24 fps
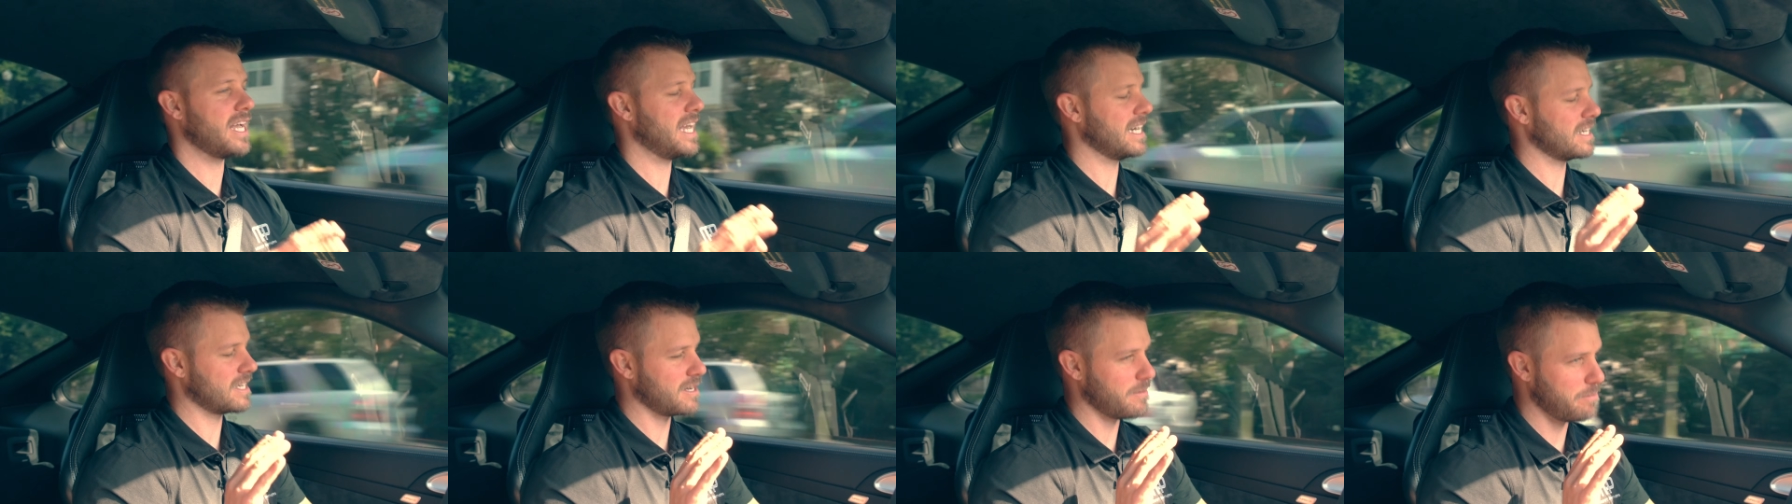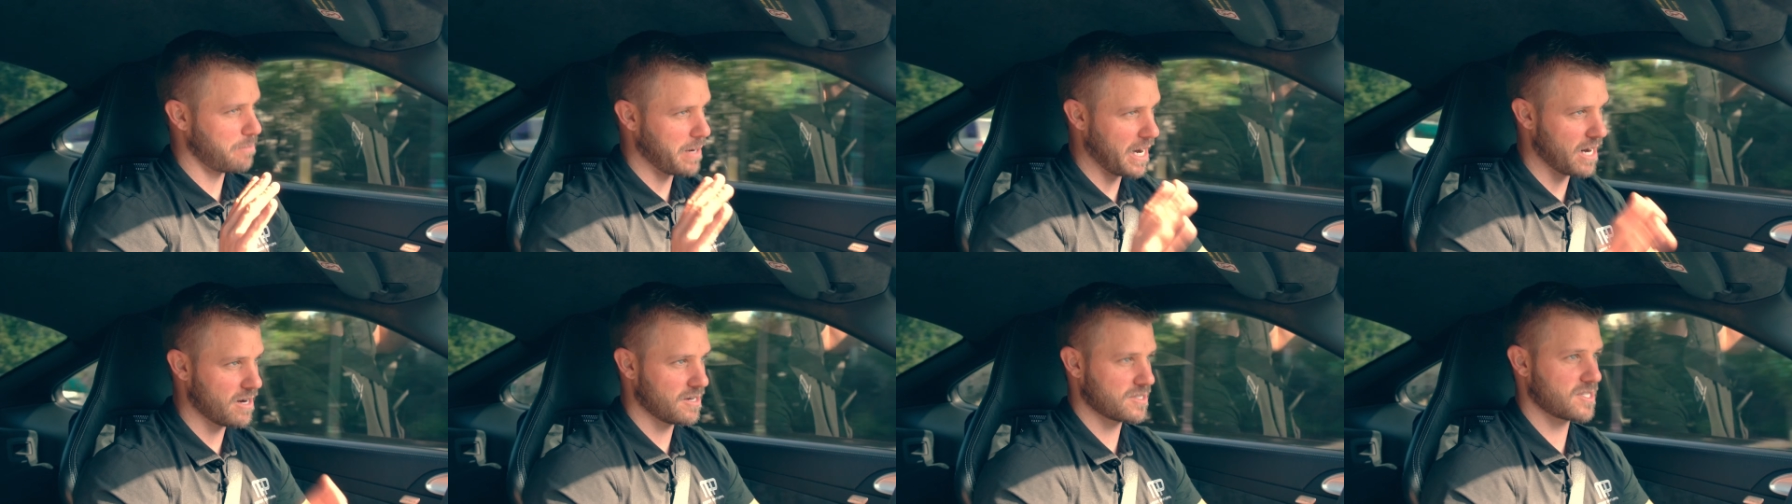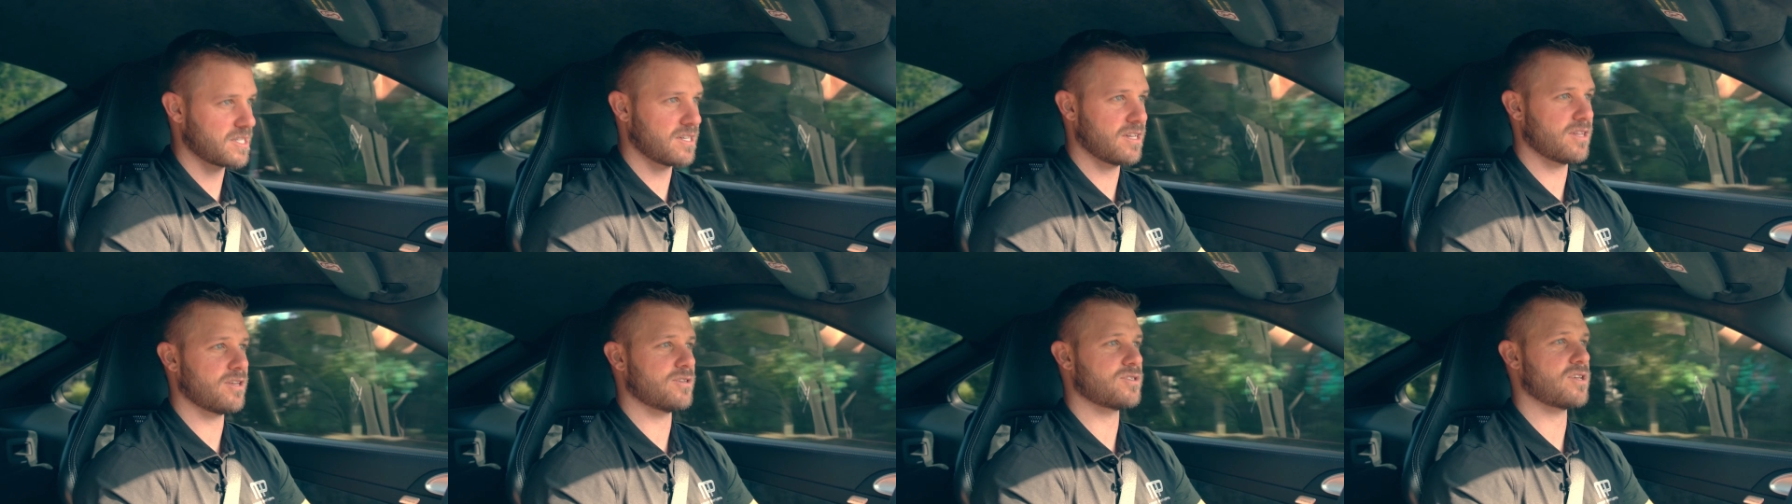In
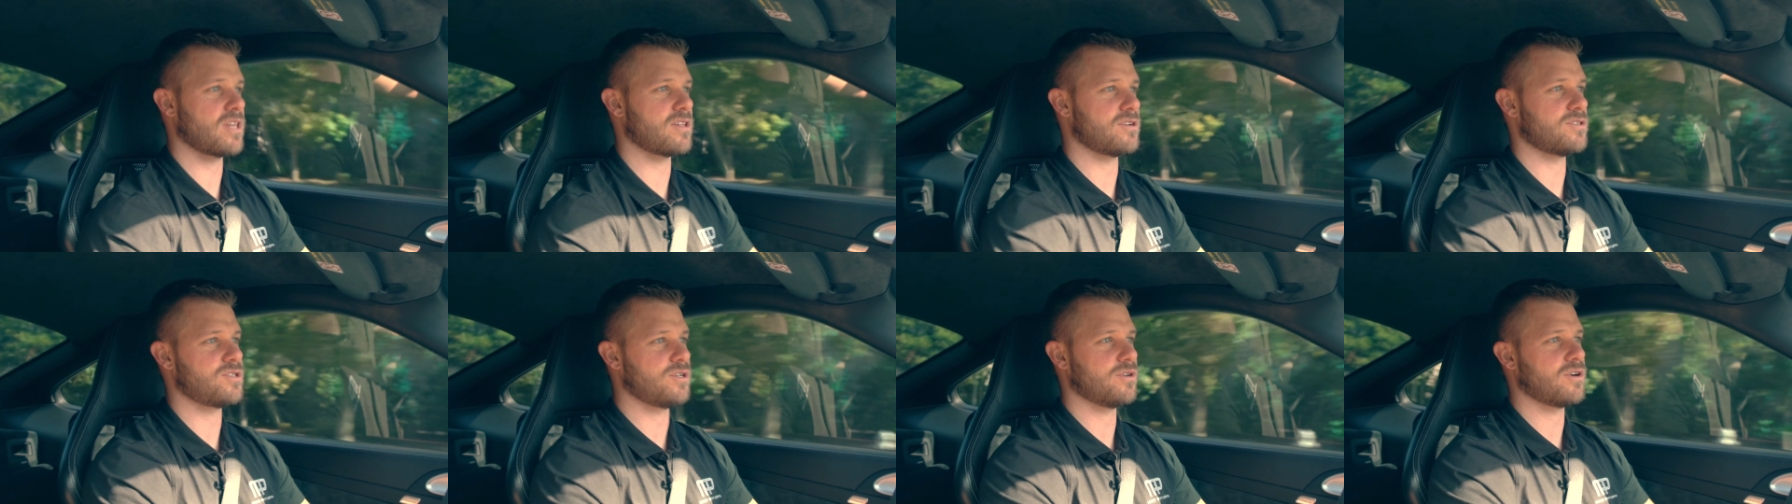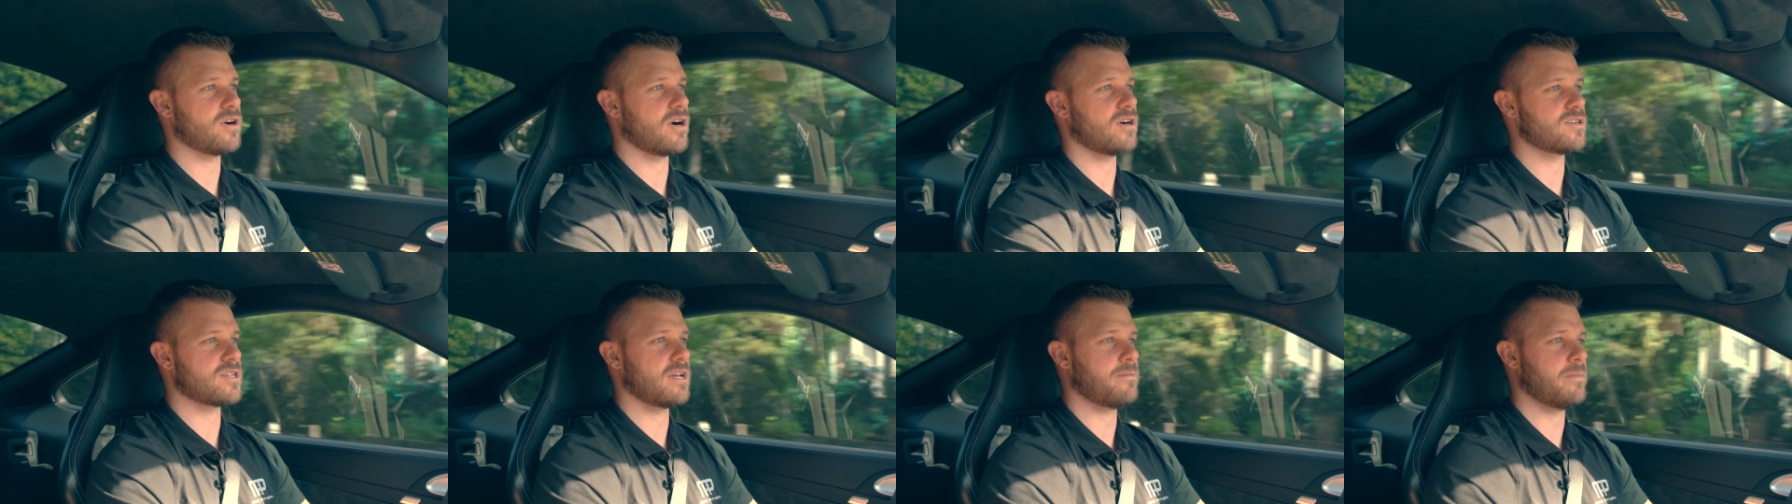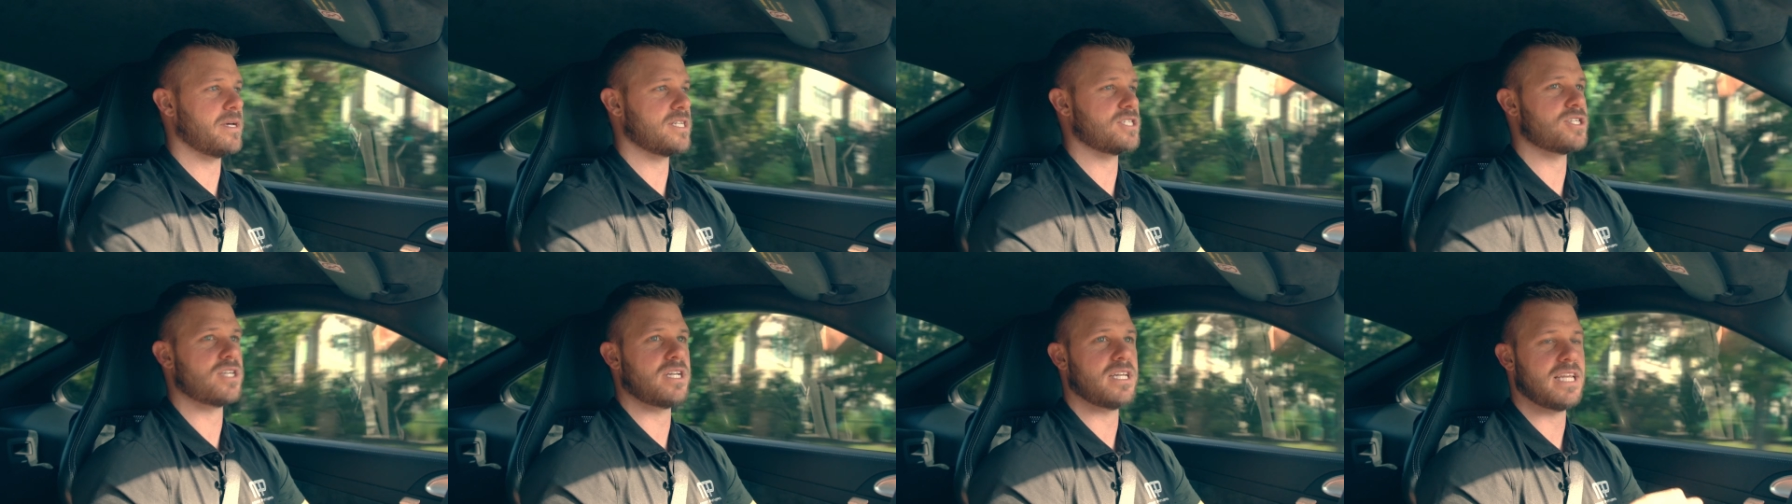comparison to those other two cars I
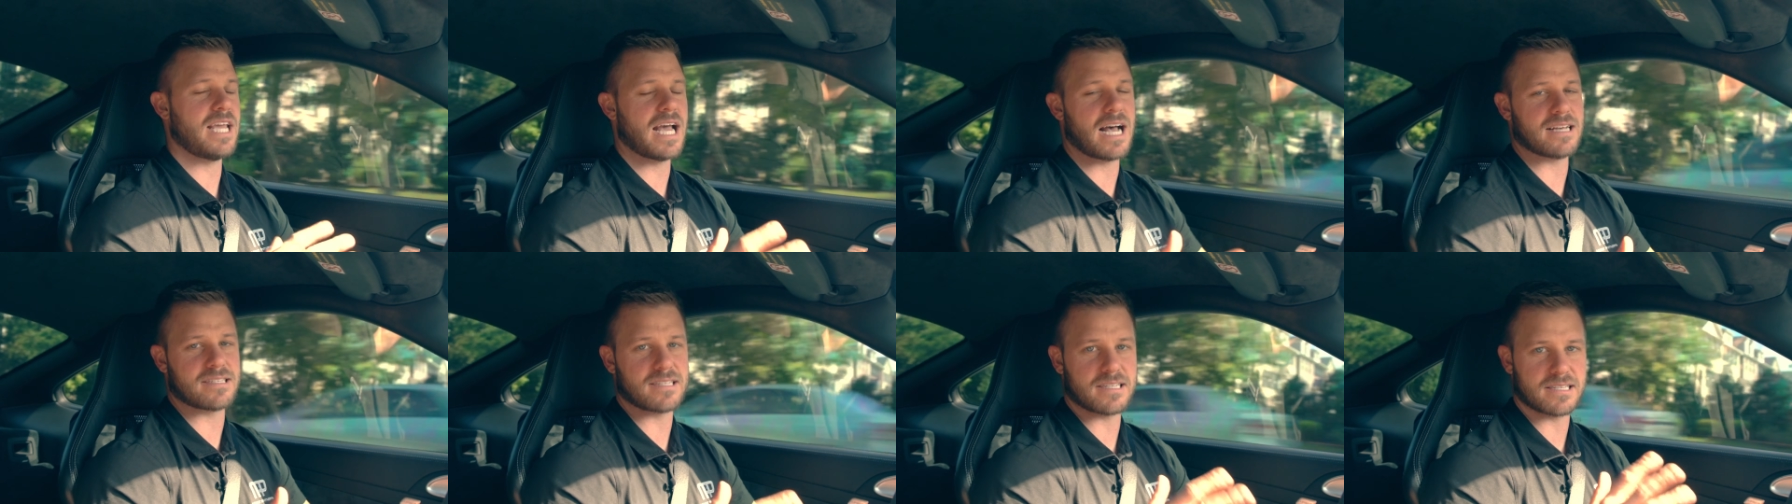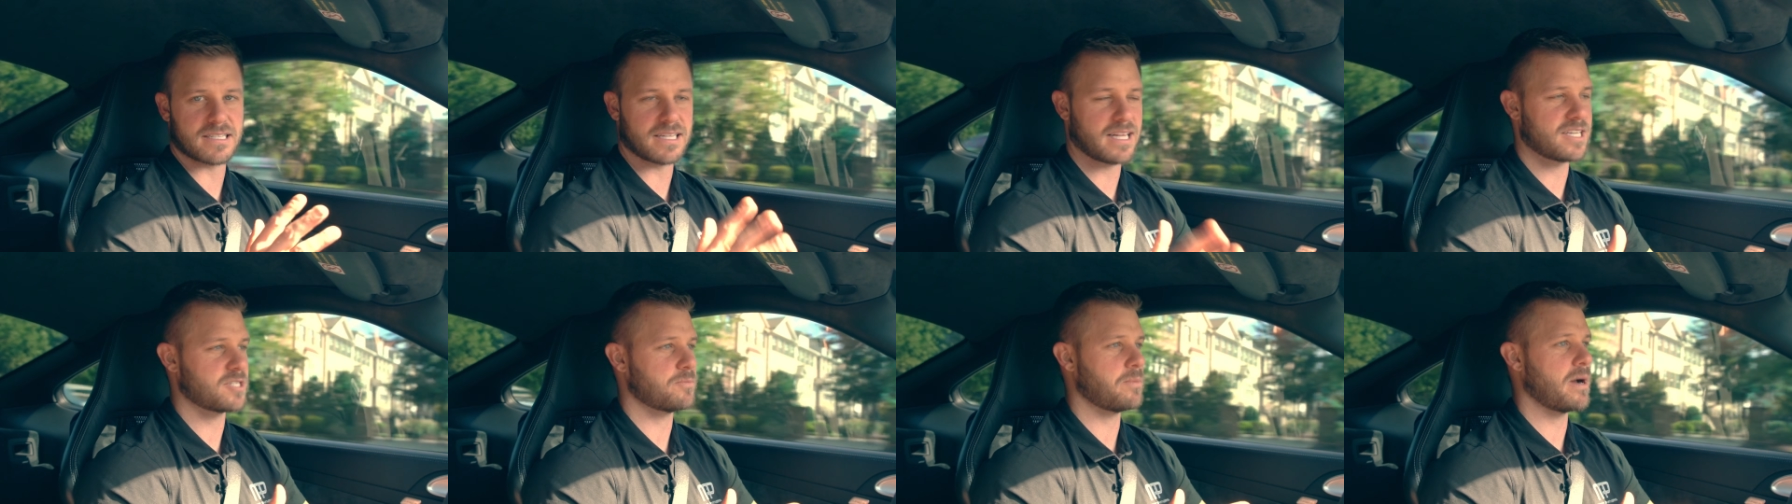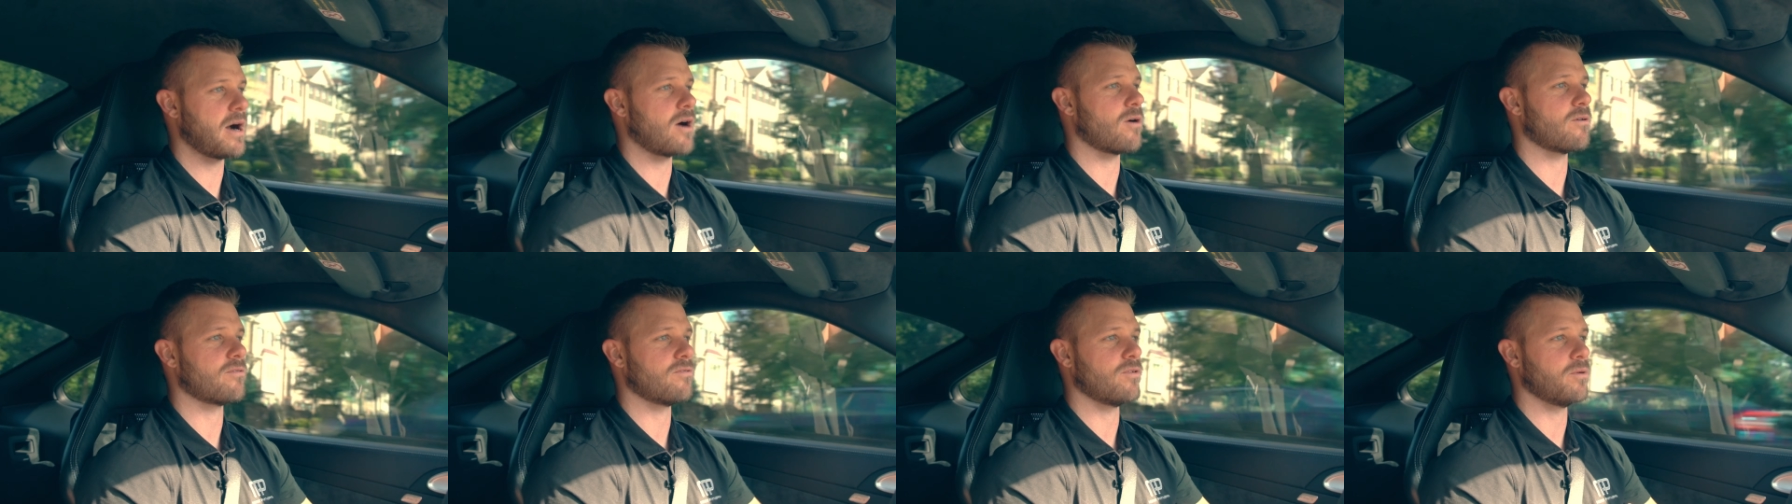mentioned, yes, it's less
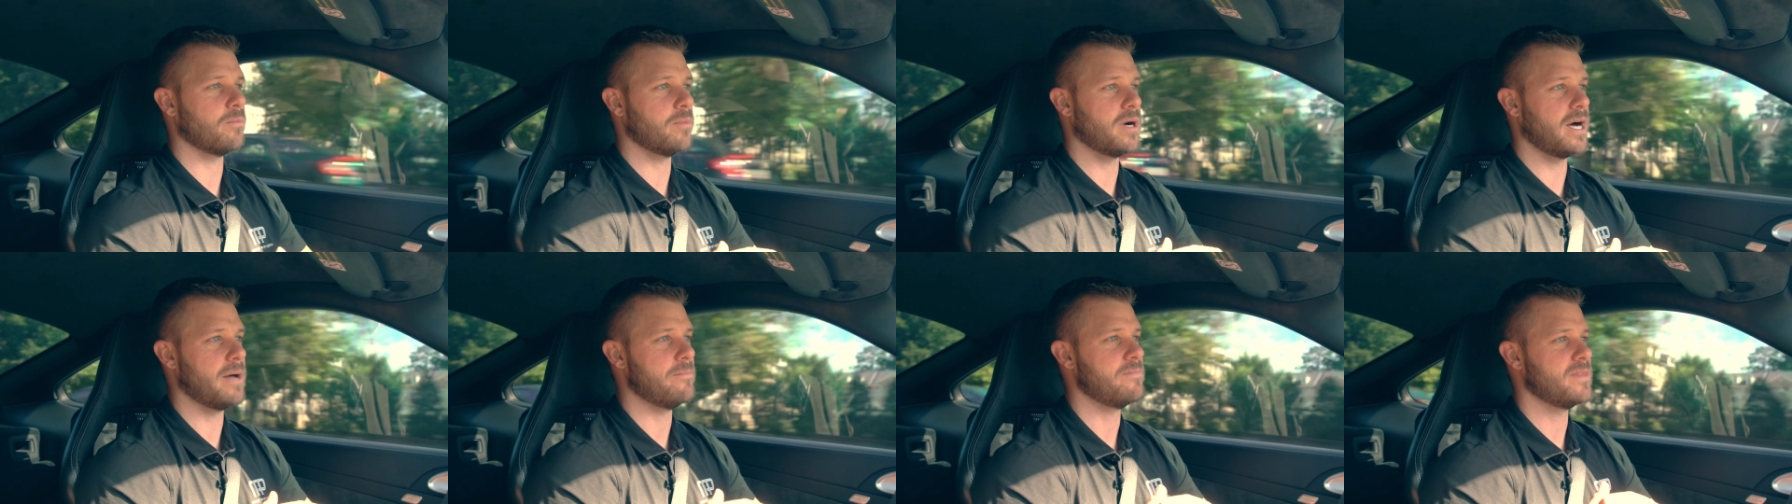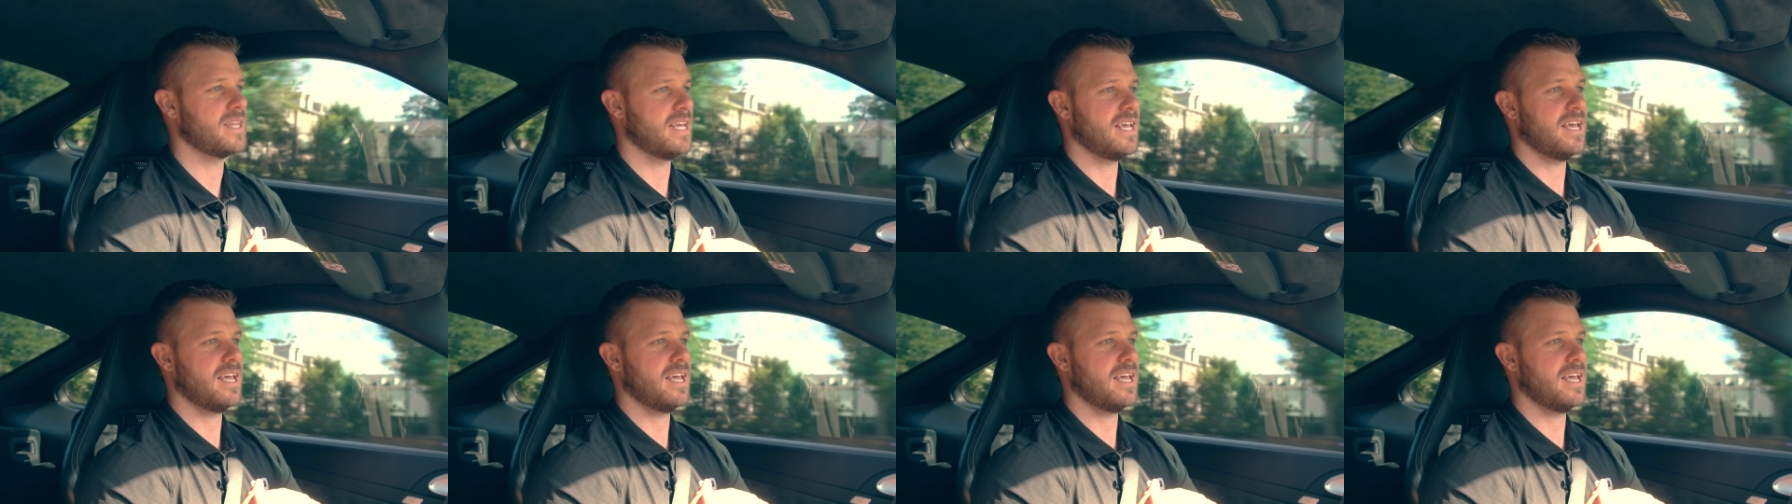powerful, but